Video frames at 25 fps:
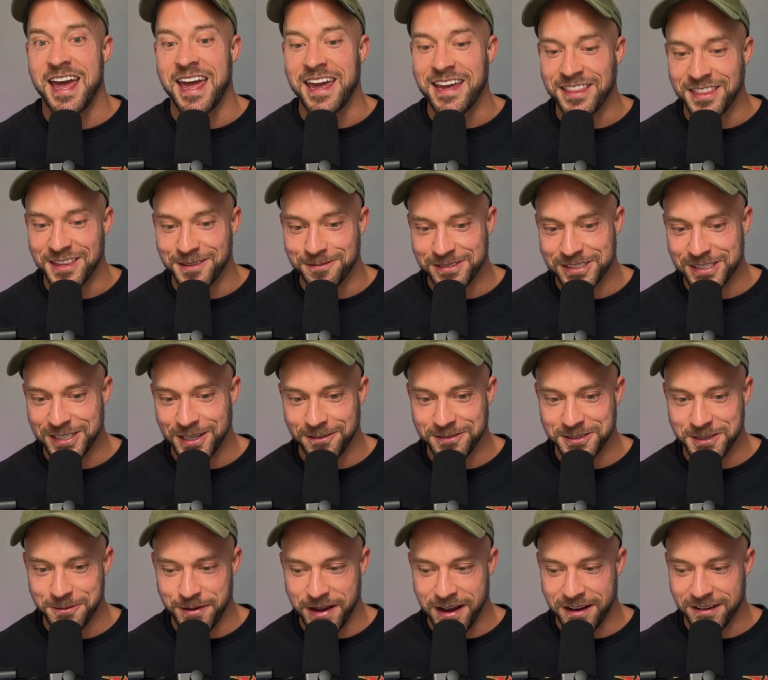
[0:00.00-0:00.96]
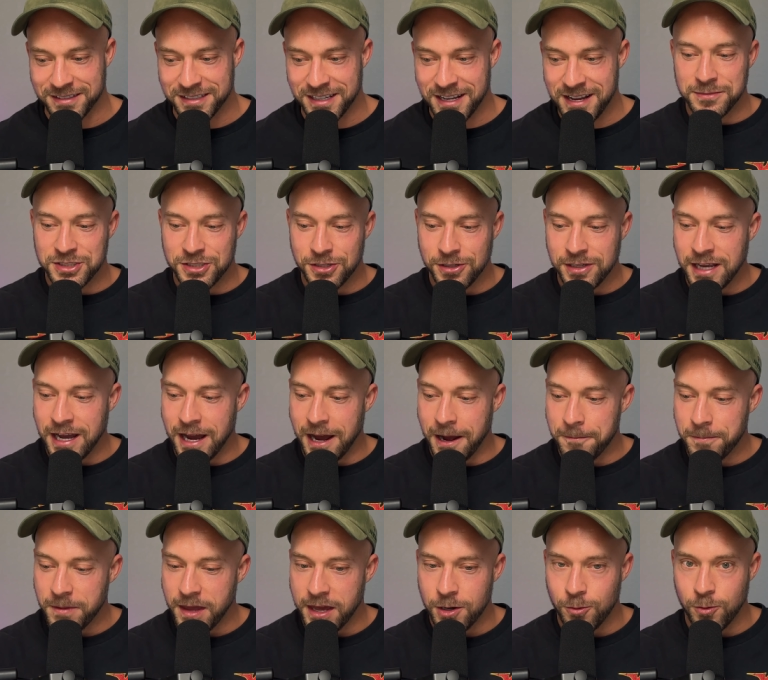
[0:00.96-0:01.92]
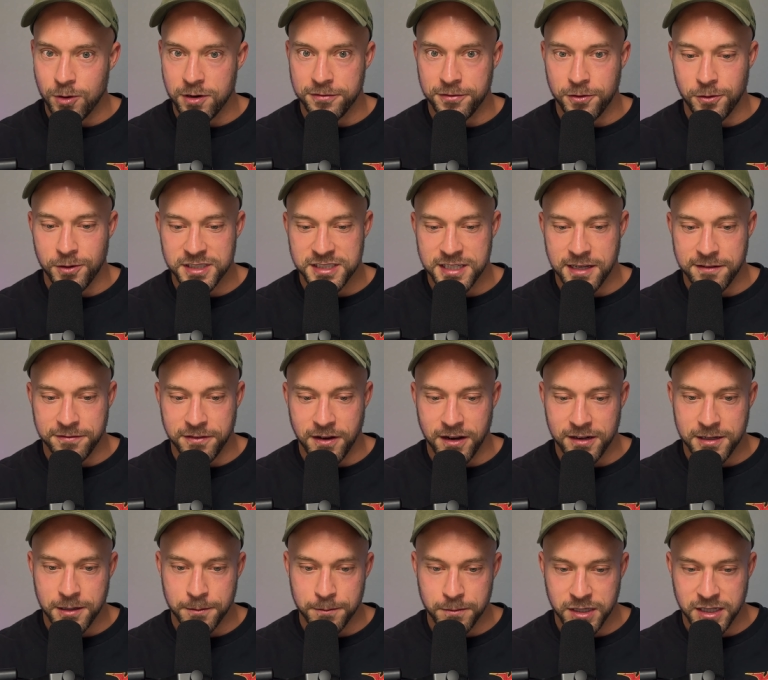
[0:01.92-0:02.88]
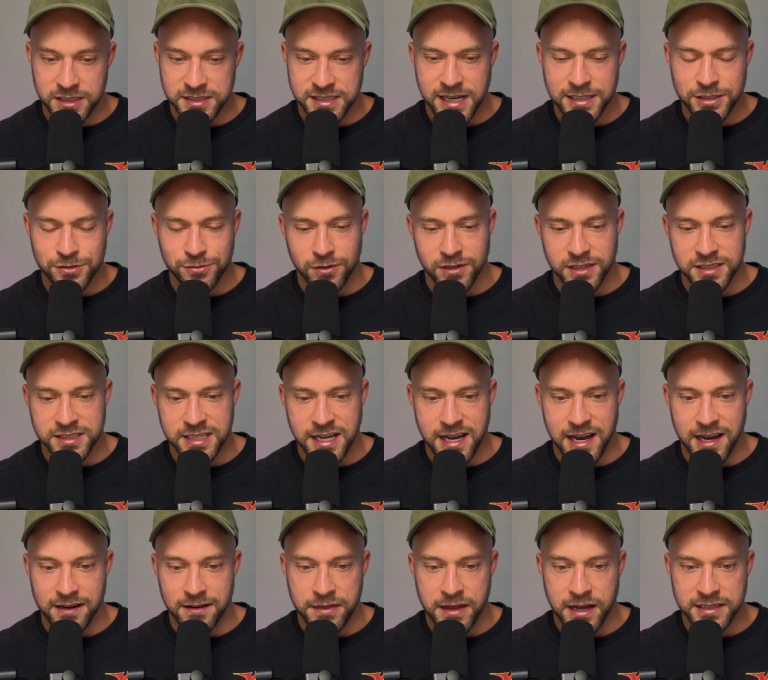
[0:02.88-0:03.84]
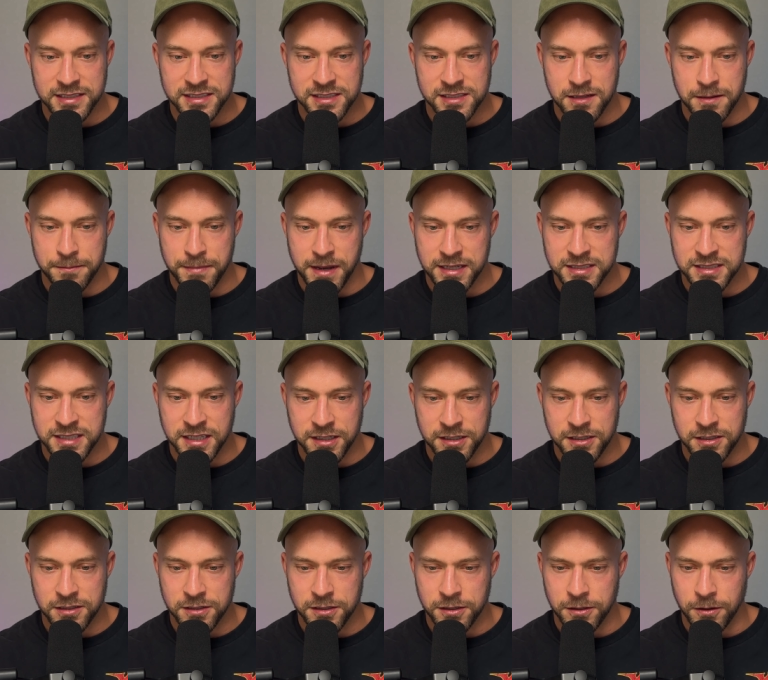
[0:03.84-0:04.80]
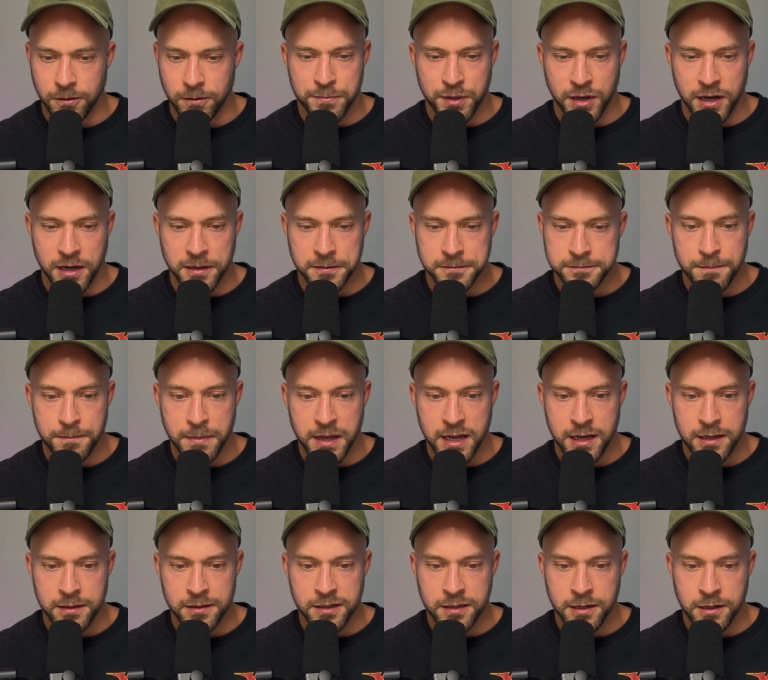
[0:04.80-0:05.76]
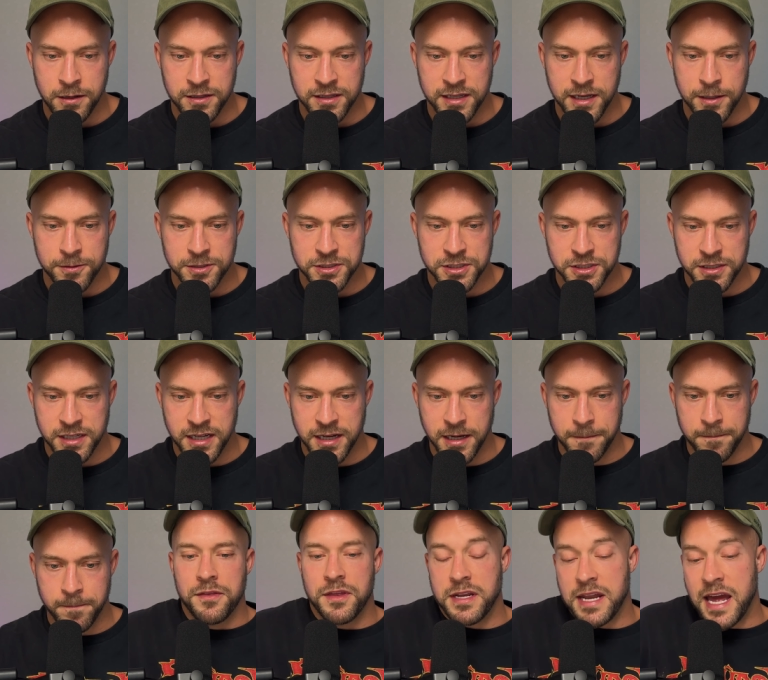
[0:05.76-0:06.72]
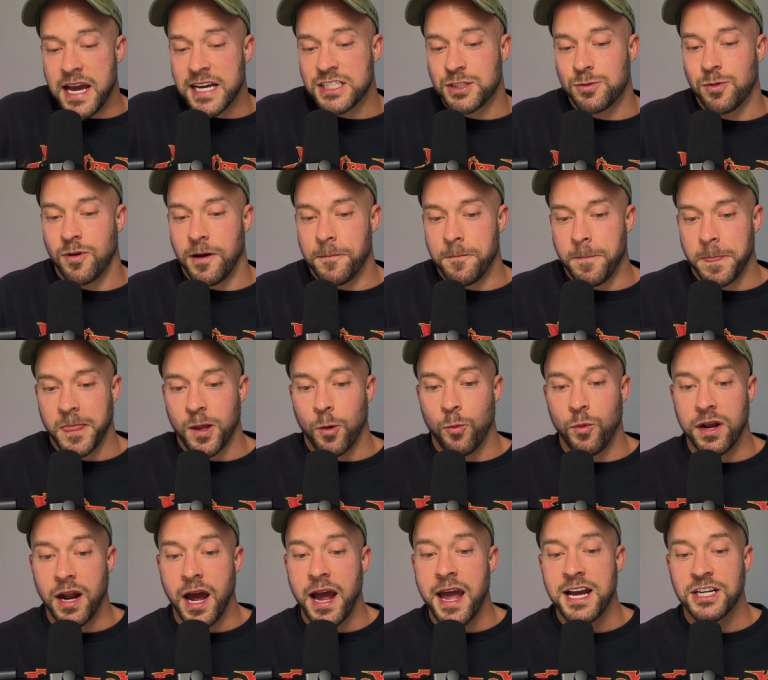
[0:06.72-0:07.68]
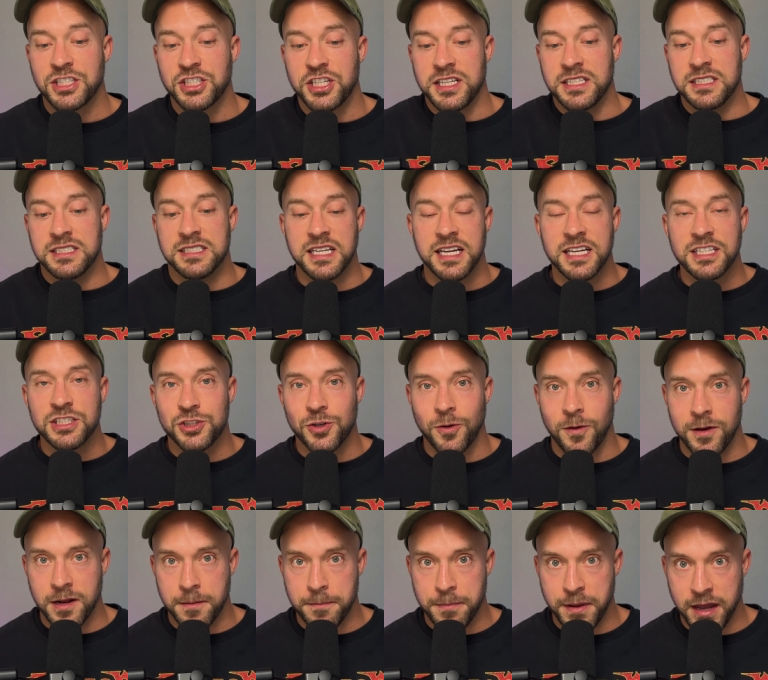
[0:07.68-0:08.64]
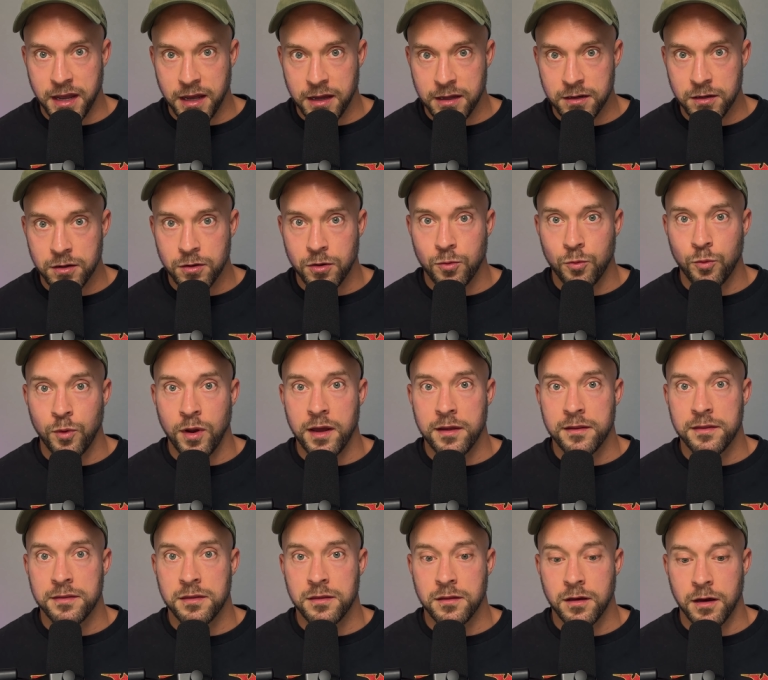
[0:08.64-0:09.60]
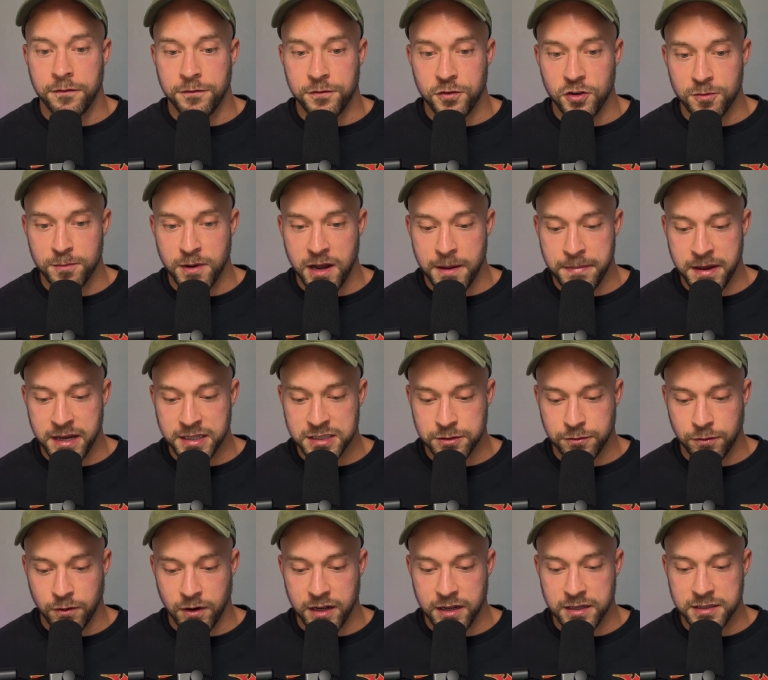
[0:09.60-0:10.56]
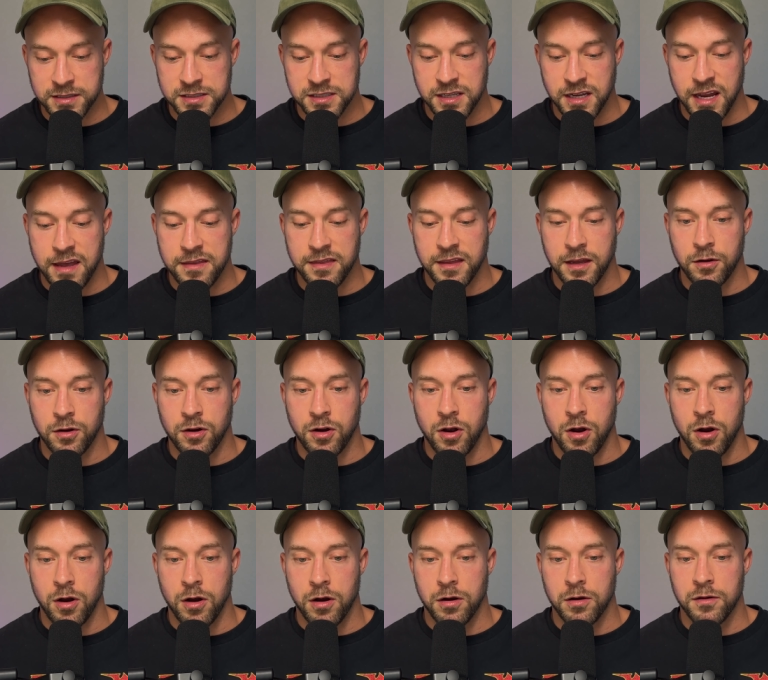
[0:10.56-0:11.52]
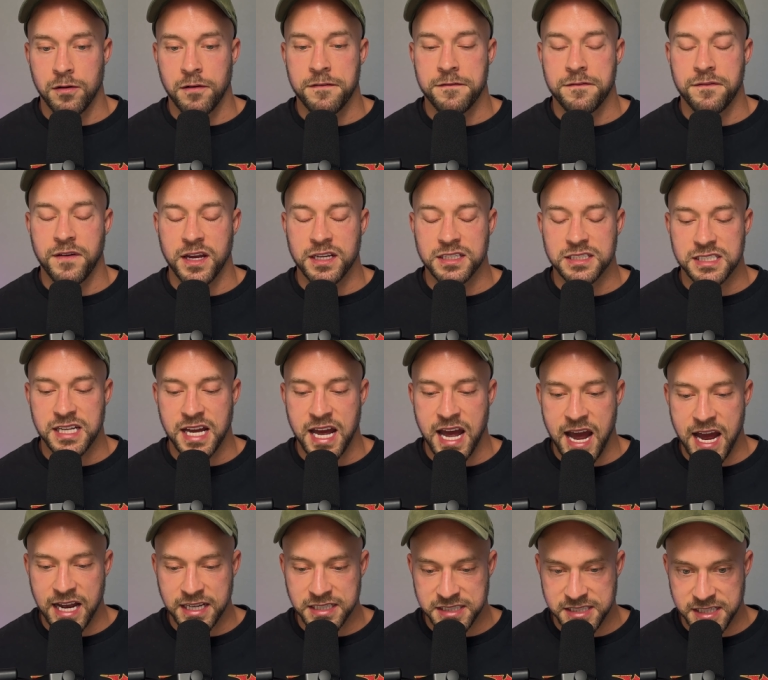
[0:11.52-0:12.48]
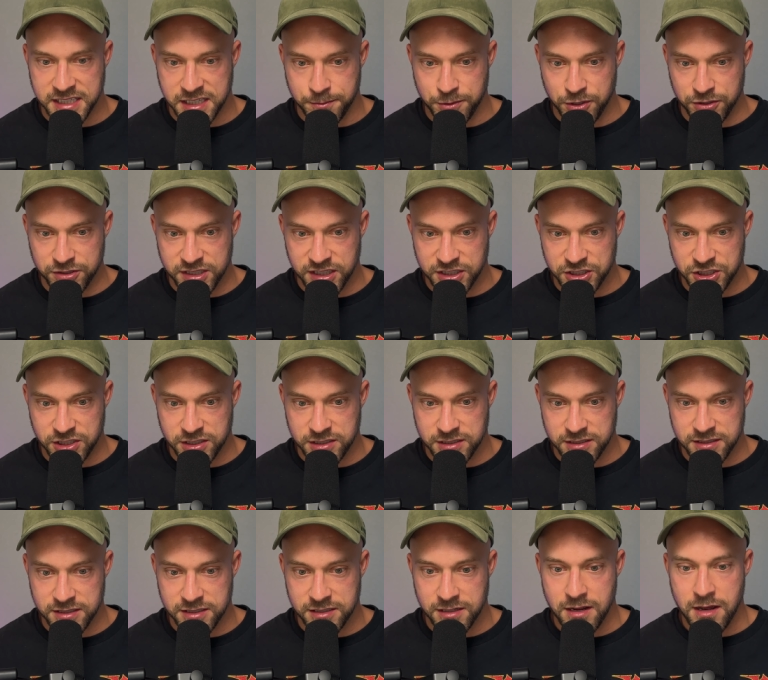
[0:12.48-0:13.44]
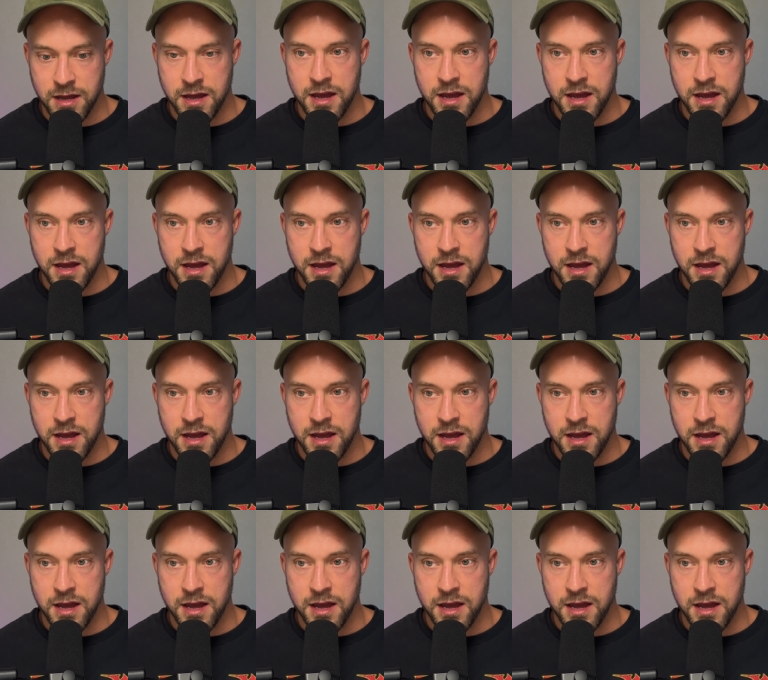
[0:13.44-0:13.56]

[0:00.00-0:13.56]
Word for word: hate themselves about. So yeah, I don't want to fully say fuck him because that's really sad. That's the best he could do. But man, you know, you get what you get. The next one, when I actually did join a band with a few of my best friends and they're all fantastic musicians.